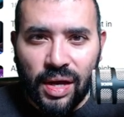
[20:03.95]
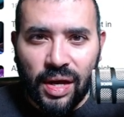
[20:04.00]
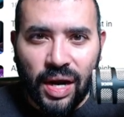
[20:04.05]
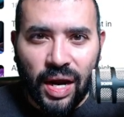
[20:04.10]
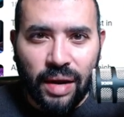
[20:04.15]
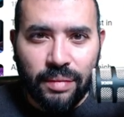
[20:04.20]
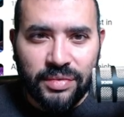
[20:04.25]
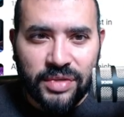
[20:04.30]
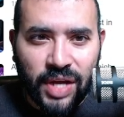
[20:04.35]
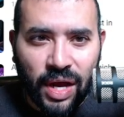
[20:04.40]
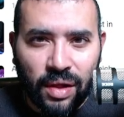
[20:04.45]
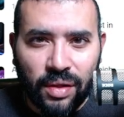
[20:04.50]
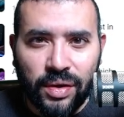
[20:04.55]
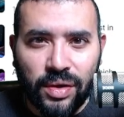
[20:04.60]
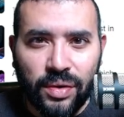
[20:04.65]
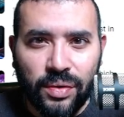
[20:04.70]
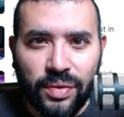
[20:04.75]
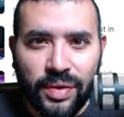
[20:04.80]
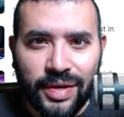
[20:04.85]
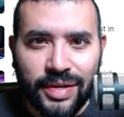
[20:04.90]
And I am
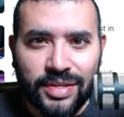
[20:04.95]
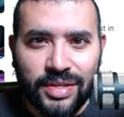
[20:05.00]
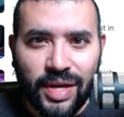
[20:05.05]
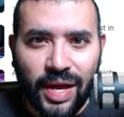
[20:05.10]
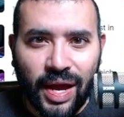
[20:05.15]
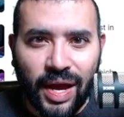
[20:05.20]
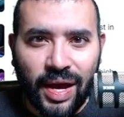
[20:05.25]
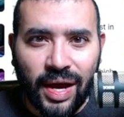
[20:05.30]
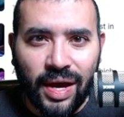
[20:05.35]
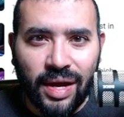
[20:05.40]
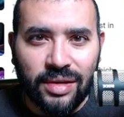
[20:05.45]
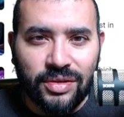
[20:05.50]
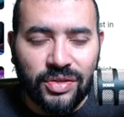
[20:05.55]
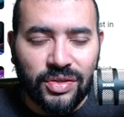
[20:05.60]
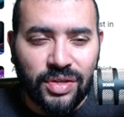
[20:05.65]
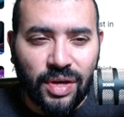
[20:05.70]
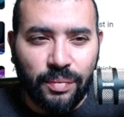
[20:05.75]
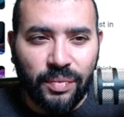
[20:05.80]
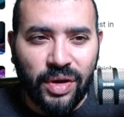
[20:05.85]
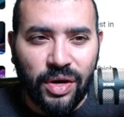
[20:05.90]
telling you this as
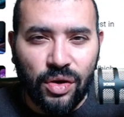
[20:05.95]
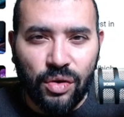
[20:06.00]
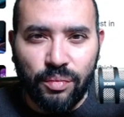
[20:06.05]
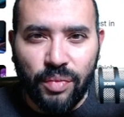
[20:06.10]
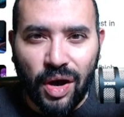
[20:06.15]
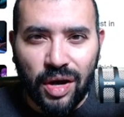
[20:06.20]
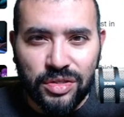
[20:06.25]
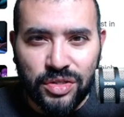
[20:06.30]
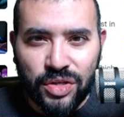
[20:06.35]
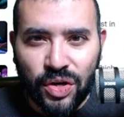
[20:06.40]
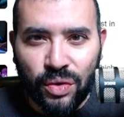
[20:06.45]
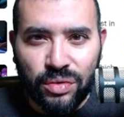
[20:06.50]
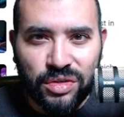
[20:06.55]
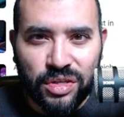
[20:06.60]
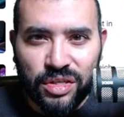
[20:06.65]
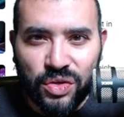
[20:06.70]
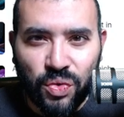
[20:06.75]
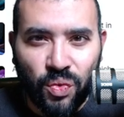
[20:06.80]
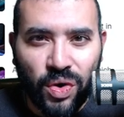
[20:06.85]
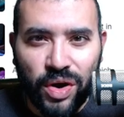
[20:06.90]
somebody who bought Doge
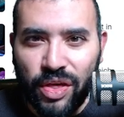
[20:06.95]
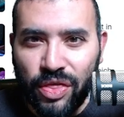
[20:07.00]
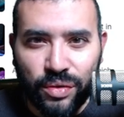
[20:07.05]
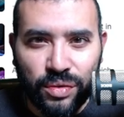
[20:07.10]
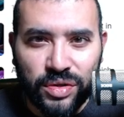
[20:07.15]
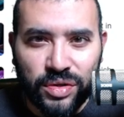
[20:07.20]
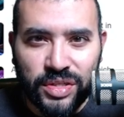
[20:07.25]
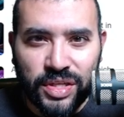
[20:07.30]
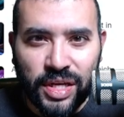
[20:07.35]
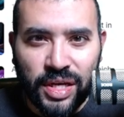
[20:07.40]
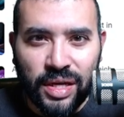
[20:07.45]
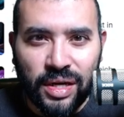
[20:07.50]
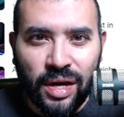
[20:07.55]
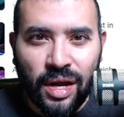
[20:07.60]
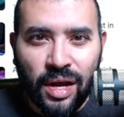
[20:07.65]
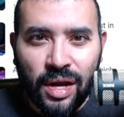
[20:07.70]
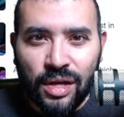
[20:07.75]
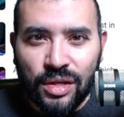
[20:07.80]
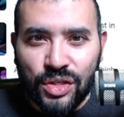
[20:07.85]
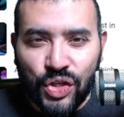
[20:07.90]
in 2013,
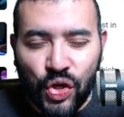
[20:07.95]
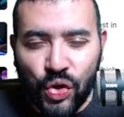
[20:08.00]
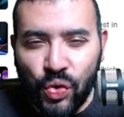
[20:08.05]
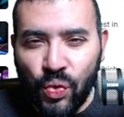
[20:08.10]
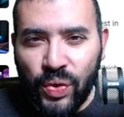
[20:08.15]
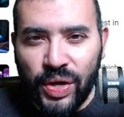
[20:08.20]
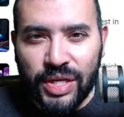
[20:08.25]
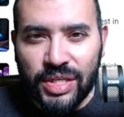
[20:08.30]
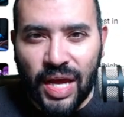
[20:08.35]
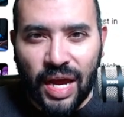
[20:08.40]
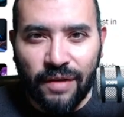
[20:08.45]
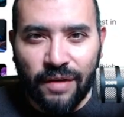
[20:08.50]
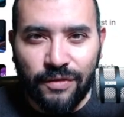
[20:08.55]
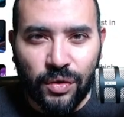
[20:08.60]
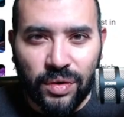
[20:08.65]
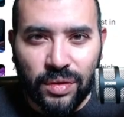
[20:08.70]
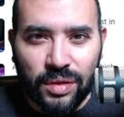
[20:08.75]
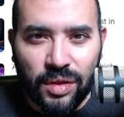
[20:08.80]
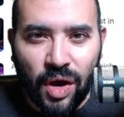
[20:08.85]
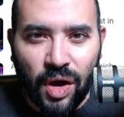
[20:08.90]
two weeks
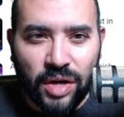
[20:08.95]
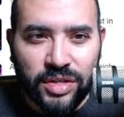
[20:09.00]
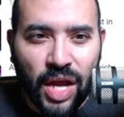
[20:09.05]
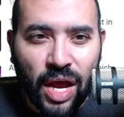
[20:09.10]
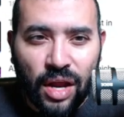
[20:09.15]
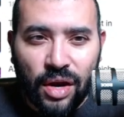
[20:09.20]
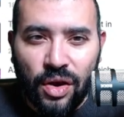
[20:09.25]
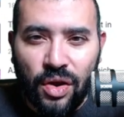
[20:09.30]
after it launched.